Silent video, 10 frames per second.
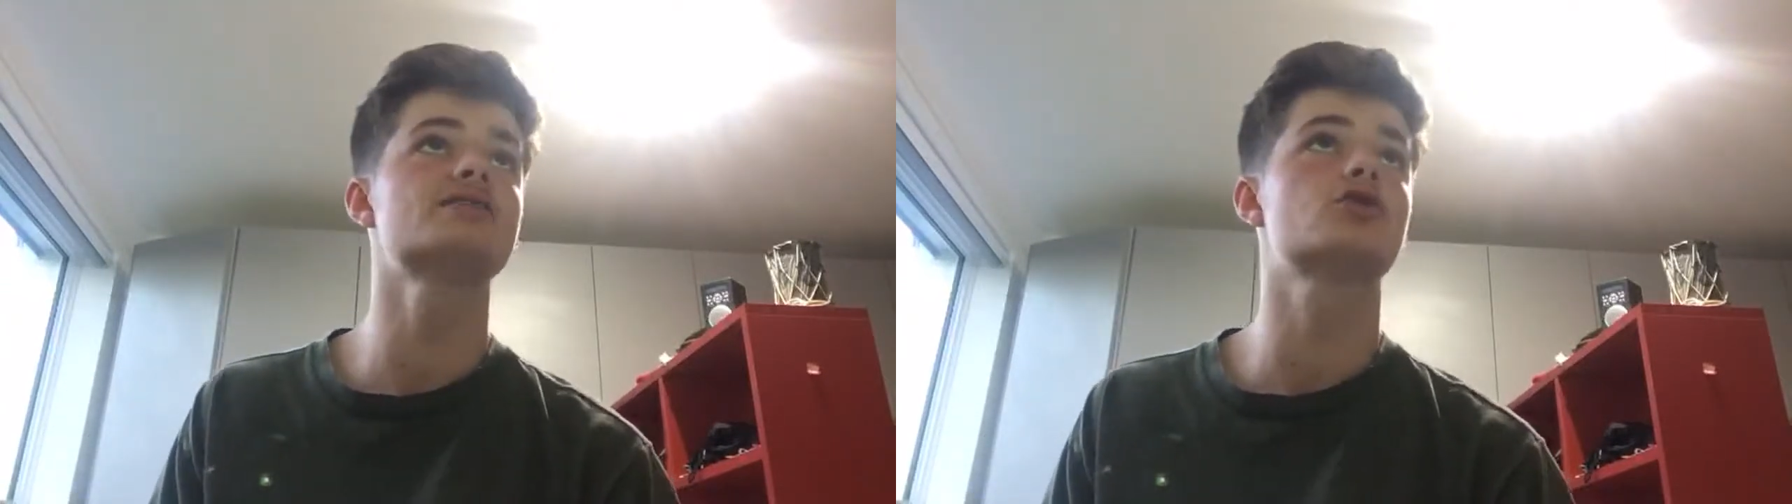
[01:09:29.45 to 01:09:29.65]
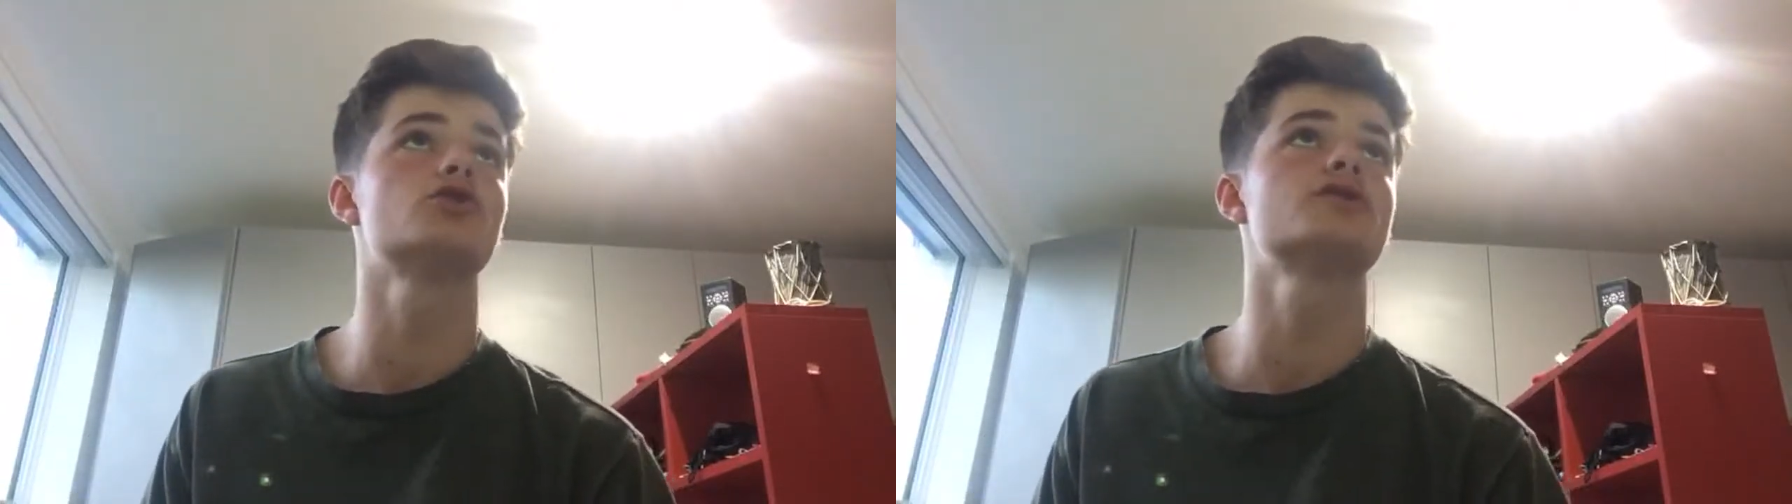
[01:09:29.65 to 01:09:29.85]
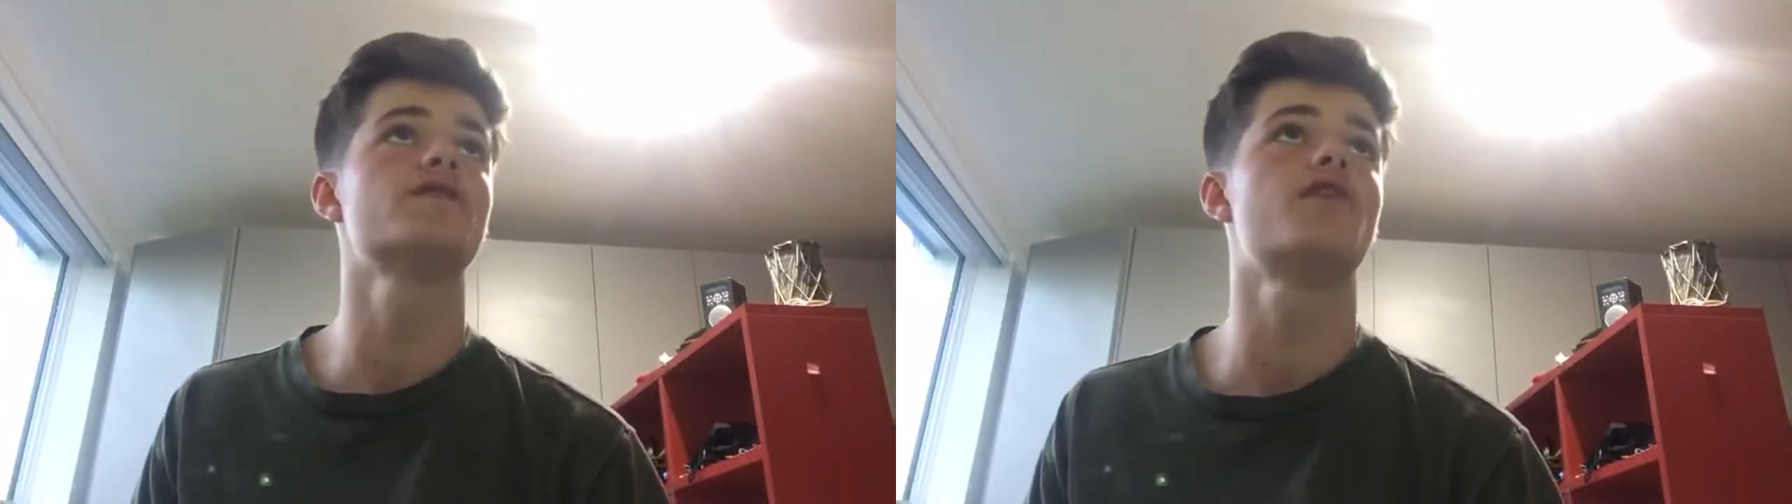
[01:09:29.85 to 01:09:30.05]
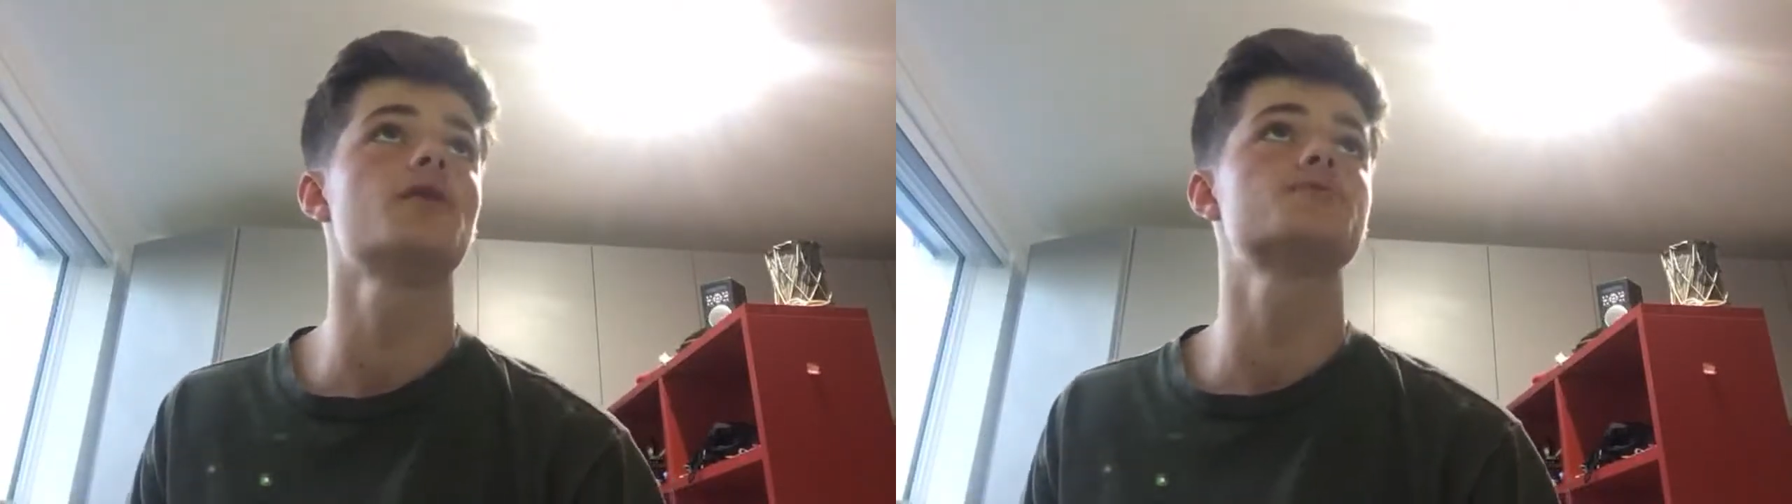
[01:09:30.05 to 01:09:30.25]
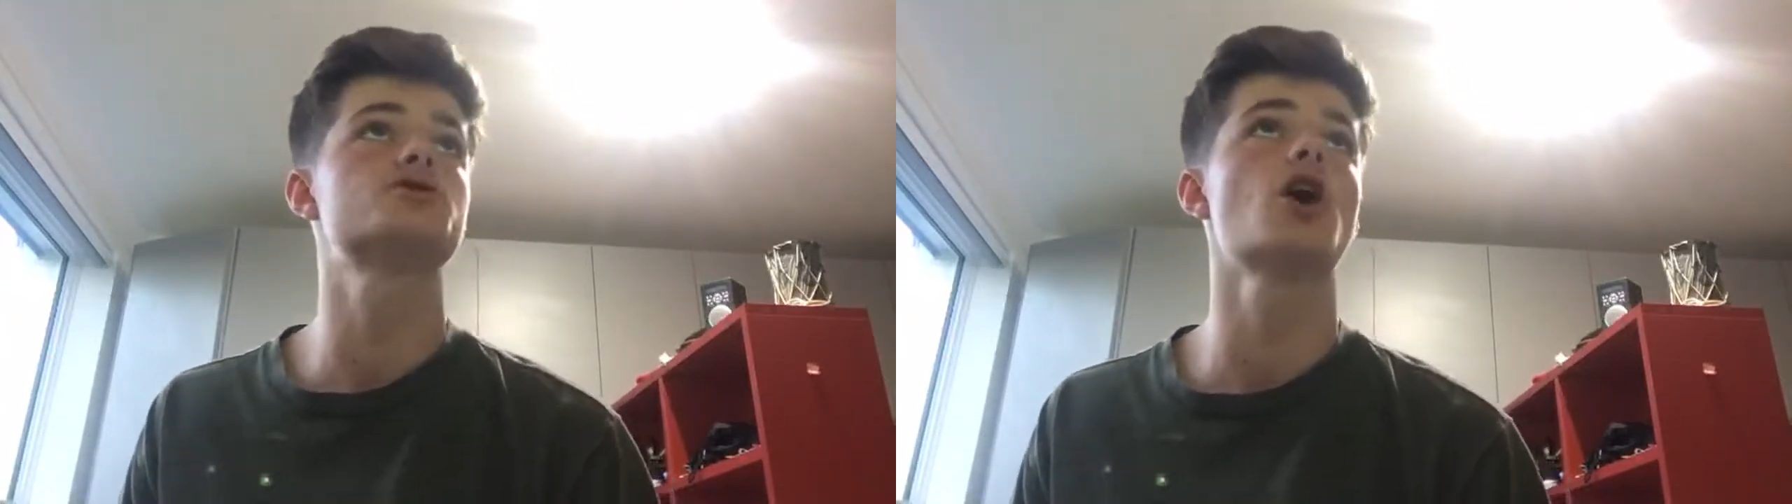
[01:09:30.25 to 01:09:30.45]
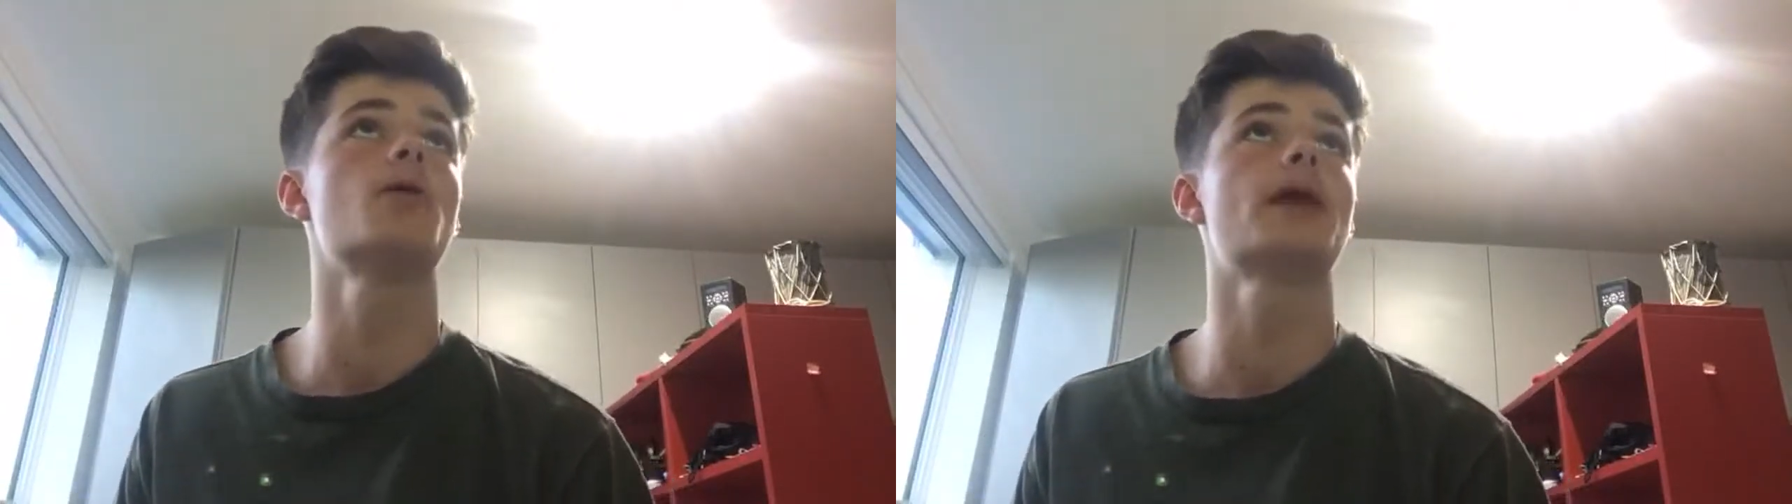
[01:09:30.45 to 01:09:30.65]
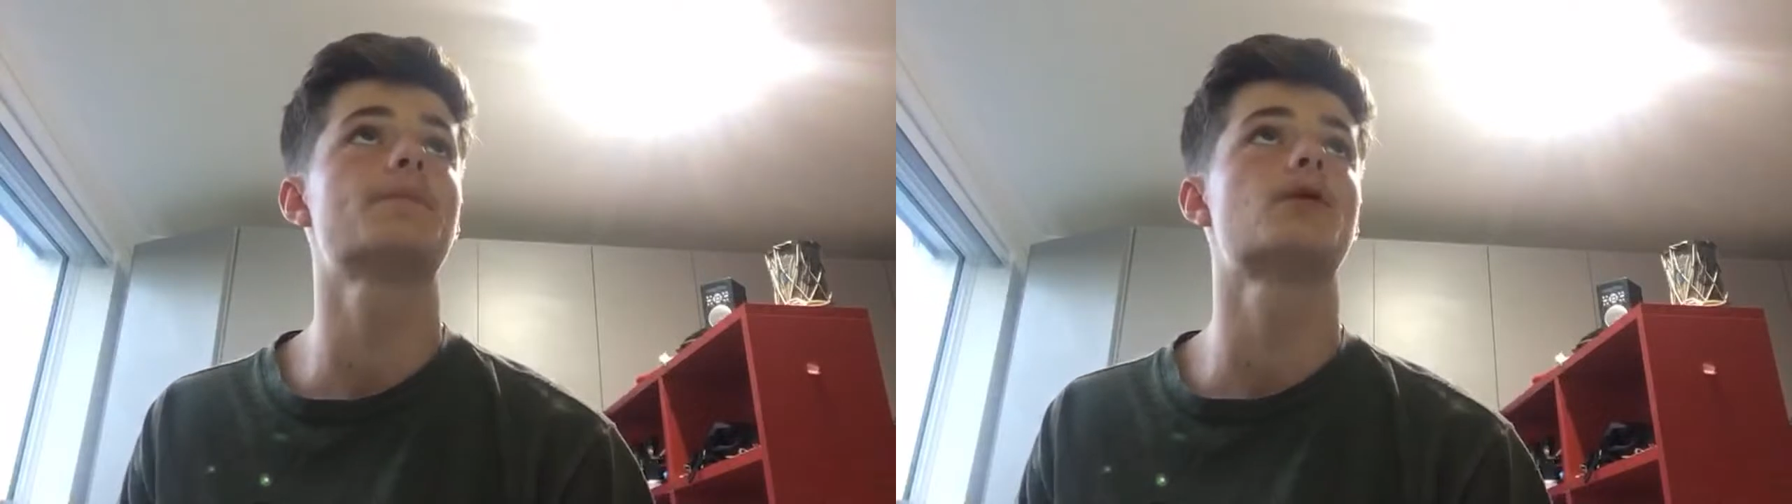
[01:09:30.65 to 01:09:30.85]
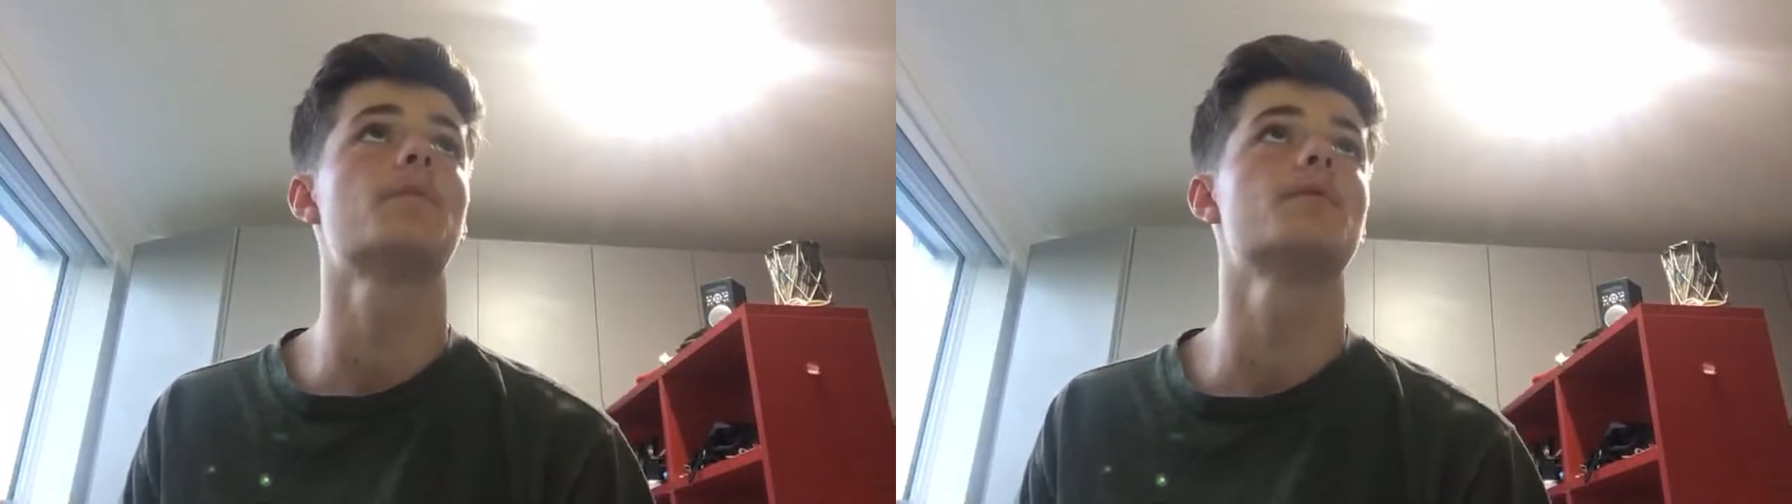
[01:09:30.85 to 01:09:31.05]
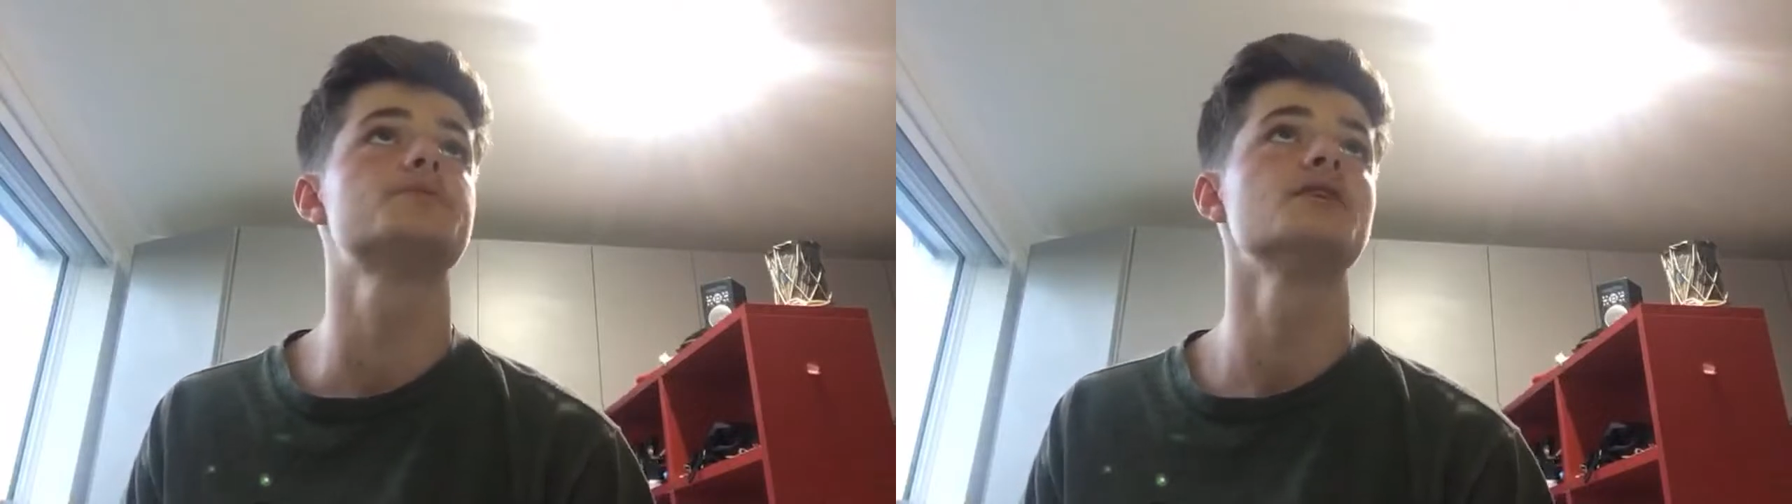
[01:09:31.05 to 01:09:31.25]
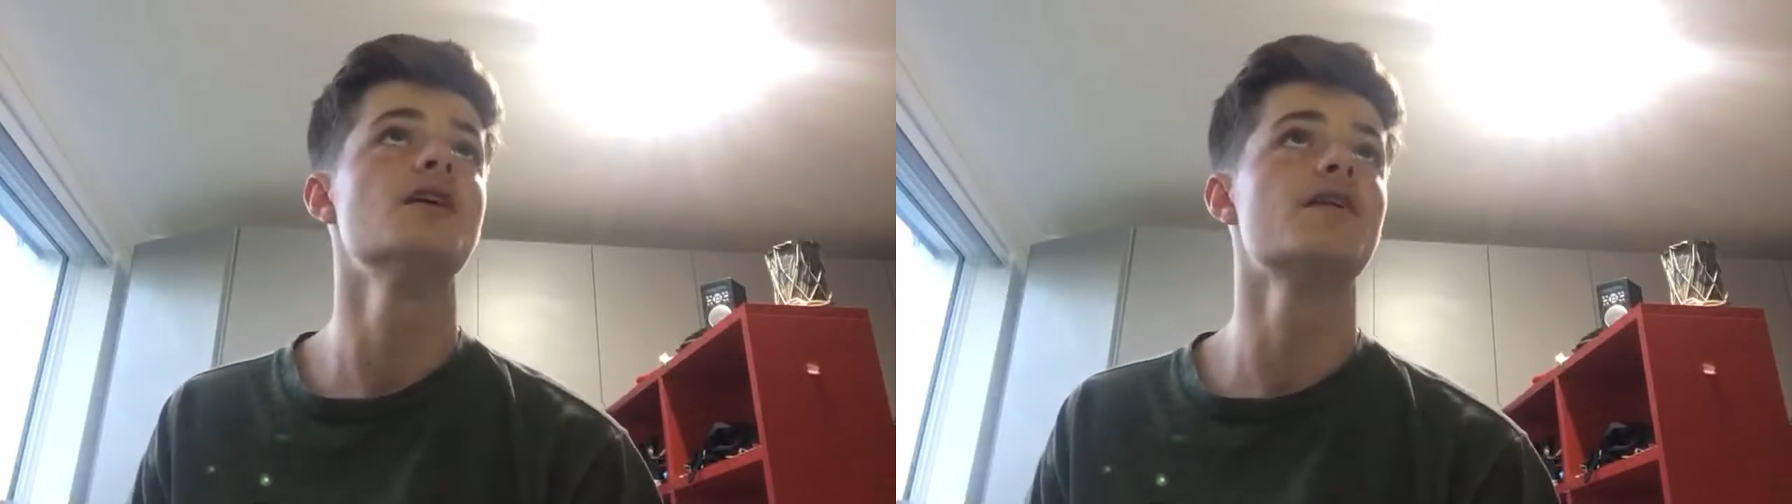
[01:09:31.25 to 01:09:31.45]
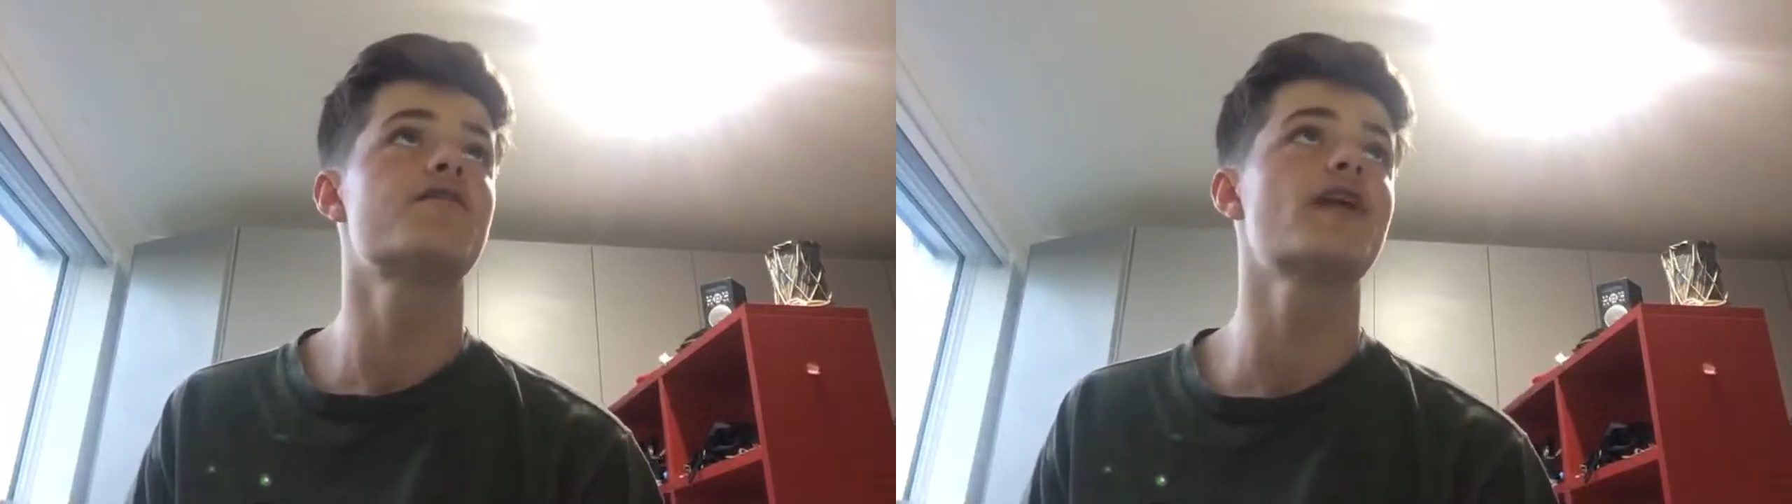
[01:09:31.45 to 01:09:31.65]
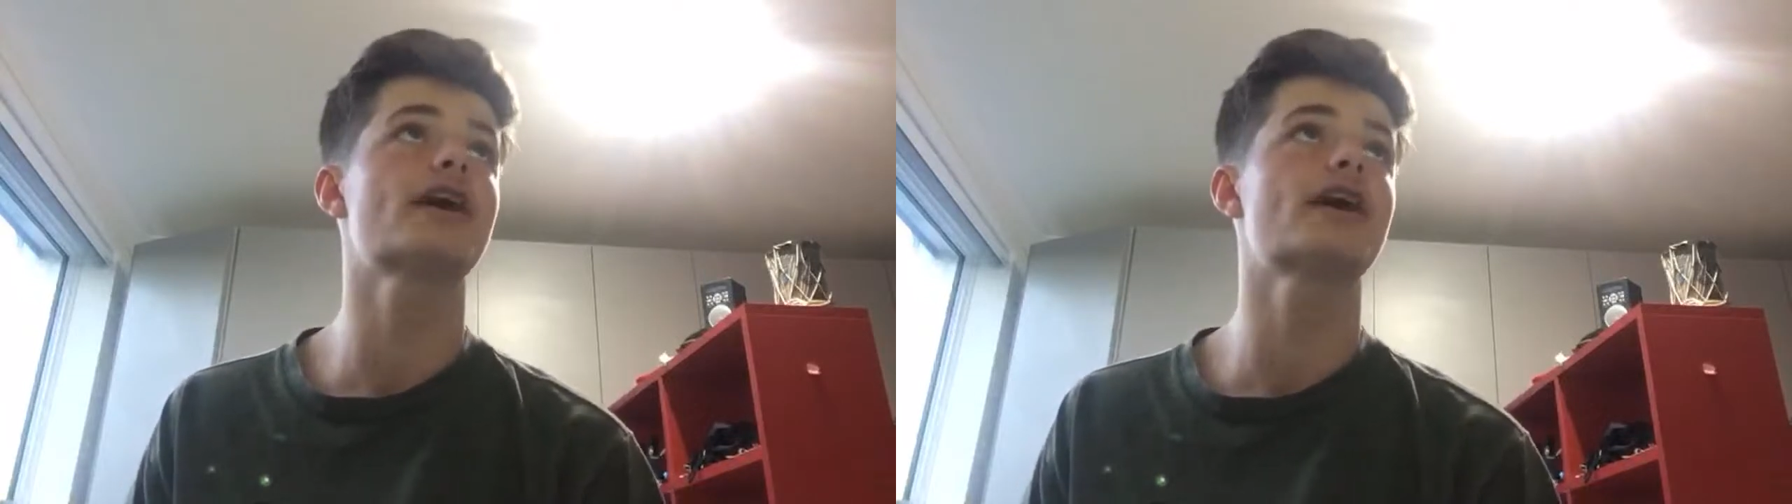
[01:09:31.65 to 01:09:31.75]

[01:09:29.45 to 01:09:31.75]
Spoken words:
And it's causing Fulham so many problems.